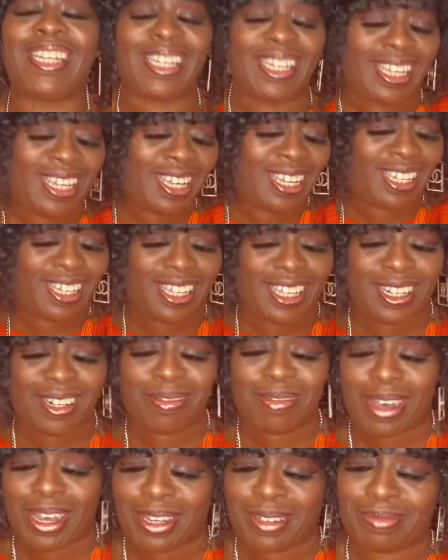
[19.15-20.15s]

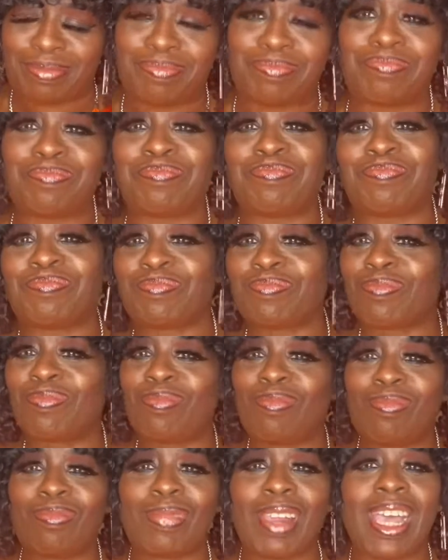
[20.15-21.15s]
Anyway,
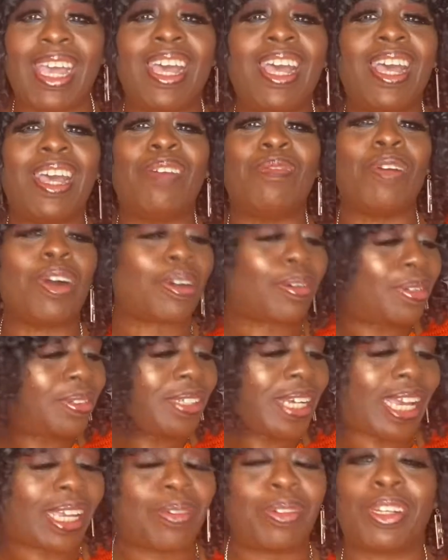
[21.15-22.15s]
welcome to
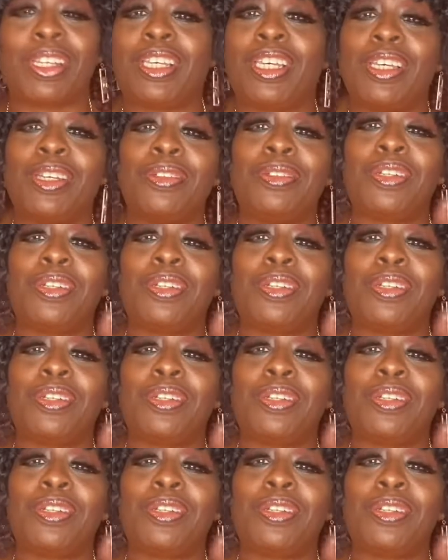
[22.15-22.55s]
Jackie with a Q.